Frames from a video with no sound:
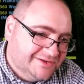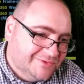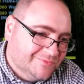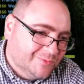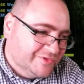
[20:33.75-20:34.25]

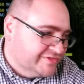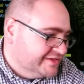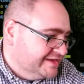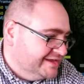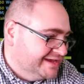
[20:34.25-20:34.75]
on with
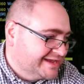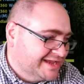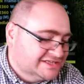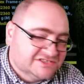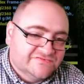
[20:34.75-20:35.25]
the
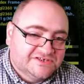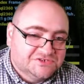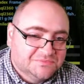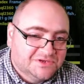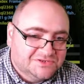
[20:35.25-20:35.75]
catch a fish
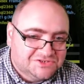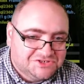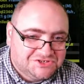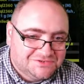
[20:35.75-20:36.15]
and march.